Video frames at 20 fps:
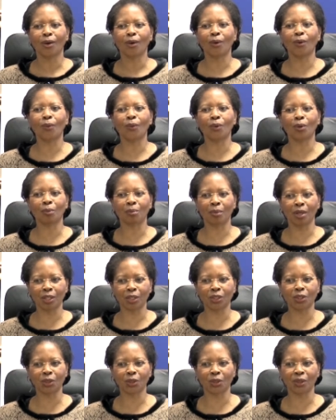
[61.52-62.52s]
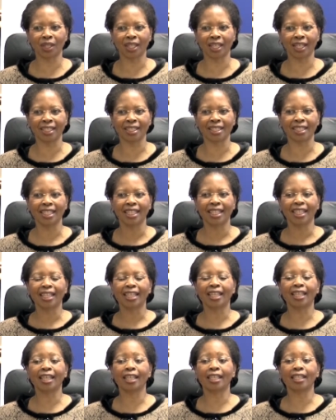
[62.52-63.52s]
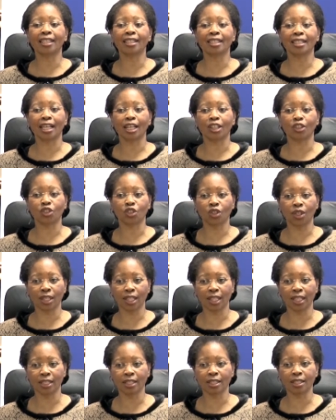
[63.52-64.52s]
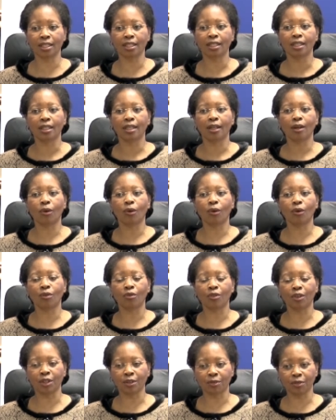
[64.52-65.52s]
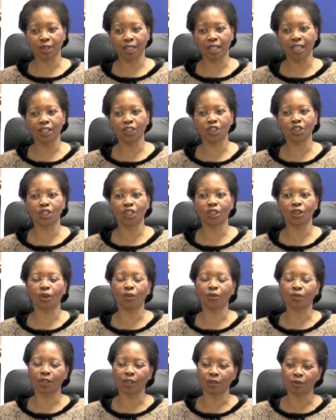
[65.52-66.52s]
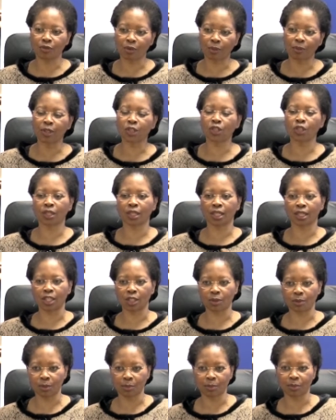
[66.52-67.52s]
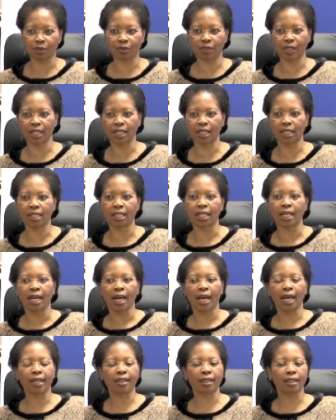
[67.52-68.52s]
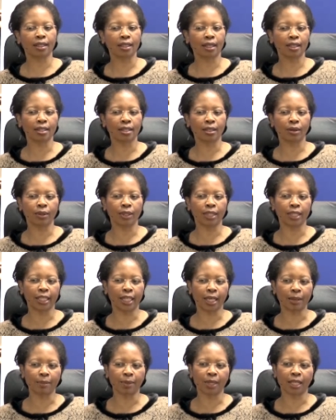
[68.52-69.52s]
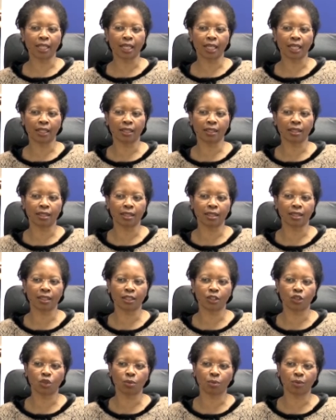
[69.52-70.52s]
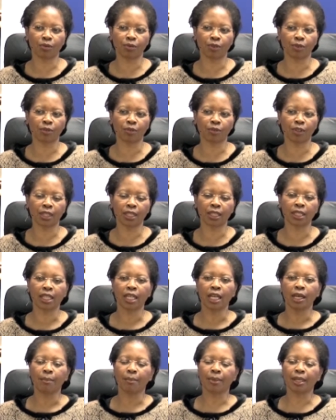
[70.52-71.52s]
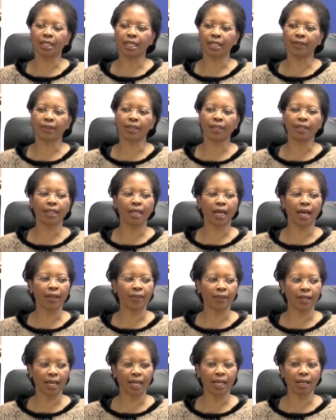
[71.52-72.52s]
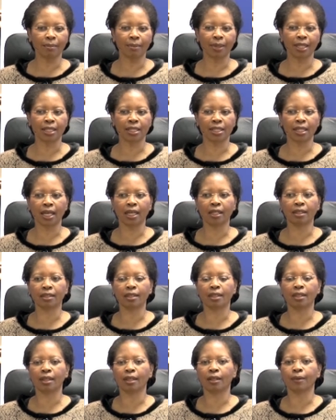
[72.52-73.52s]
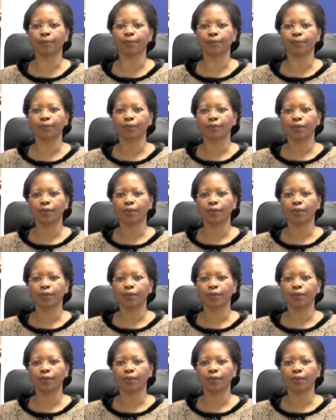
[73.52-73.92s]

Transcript: who will make sure that there is assurance or verification of the information that has been provided. I think that's the only gap that I can see needs to be fulfilled. But I think the other elements and the